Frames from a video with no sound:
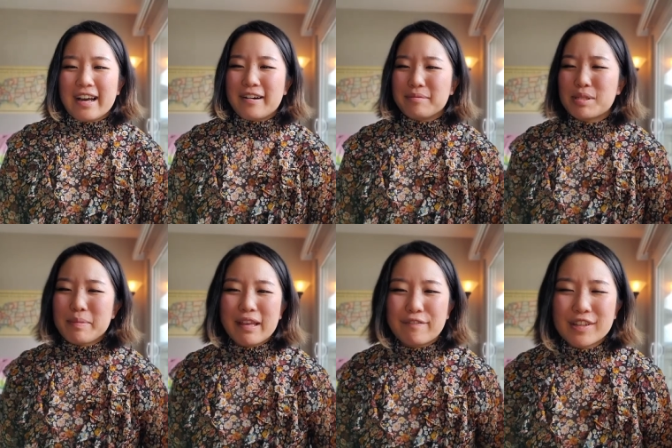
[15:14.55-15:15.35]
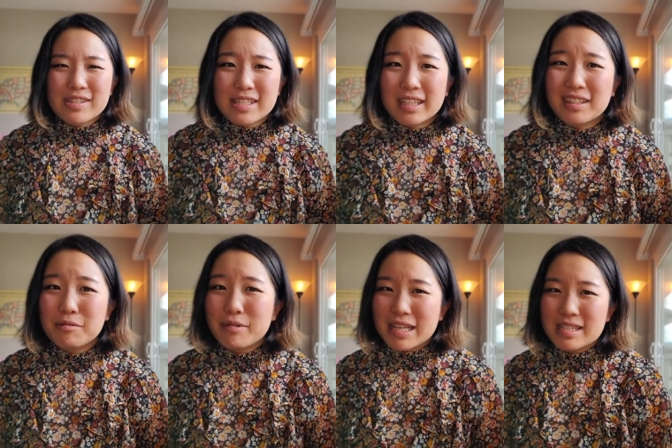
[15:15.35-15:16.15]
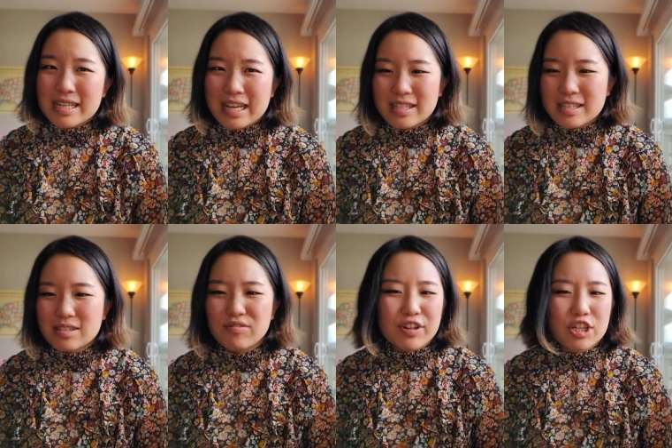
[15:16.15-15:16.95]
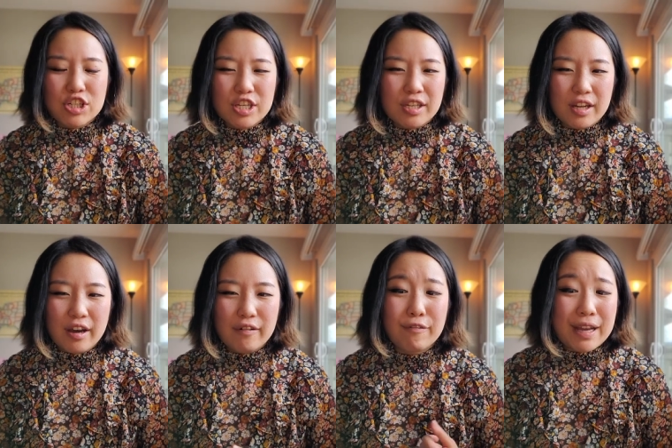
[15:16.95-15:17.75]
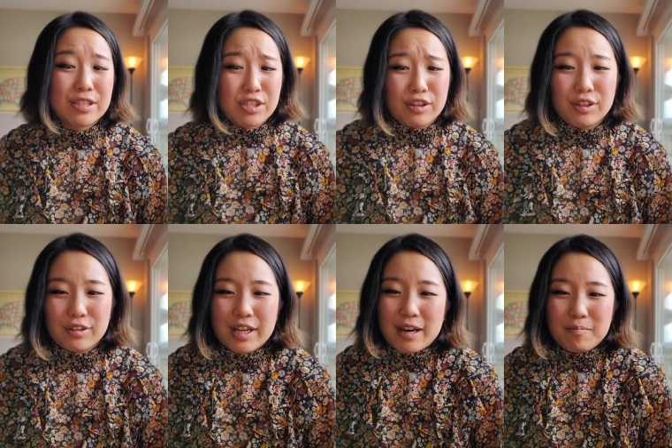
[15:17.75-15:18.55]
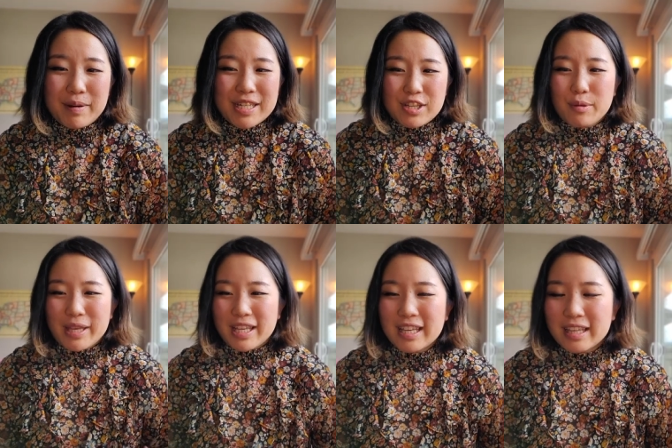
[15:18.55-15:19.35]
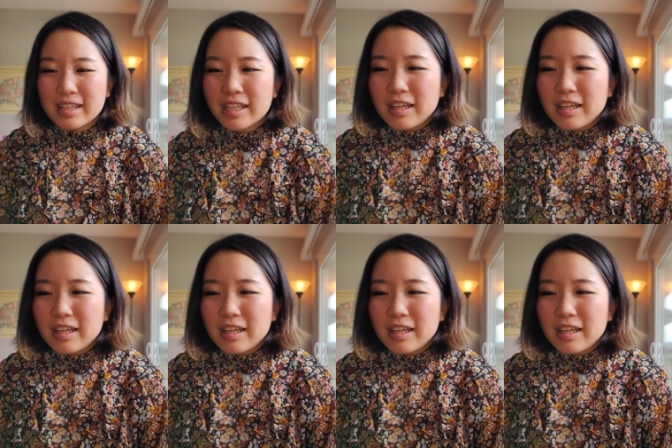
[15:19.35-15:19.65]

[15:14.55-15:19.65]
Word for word: Um, to me, it feels like the West Texas version of Red Solo Cup by Toby Keith,